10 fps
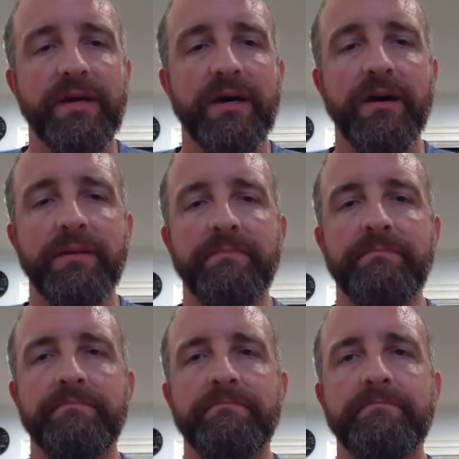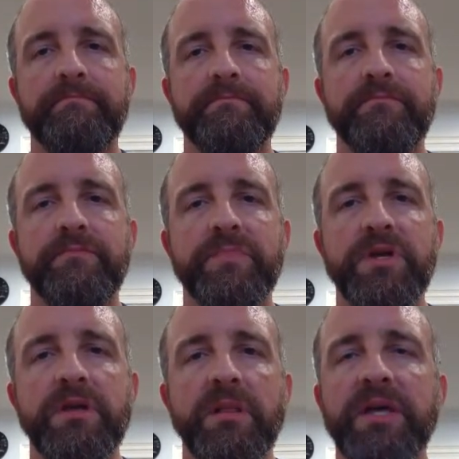
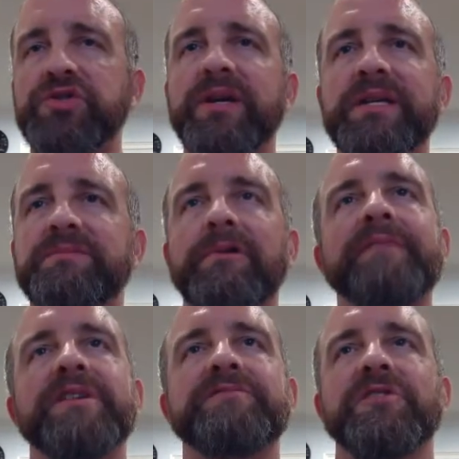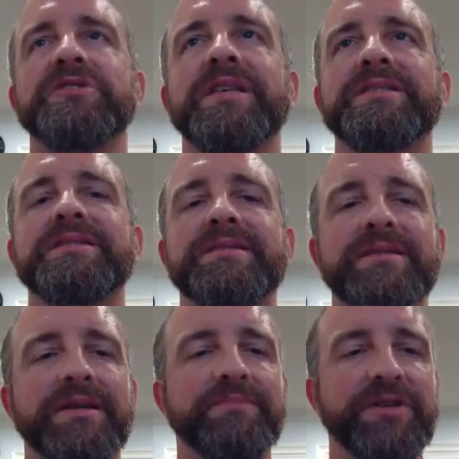Let's try and get some graphics first. That's
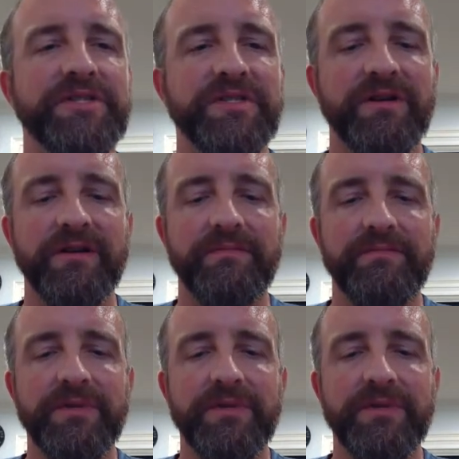a good place to start.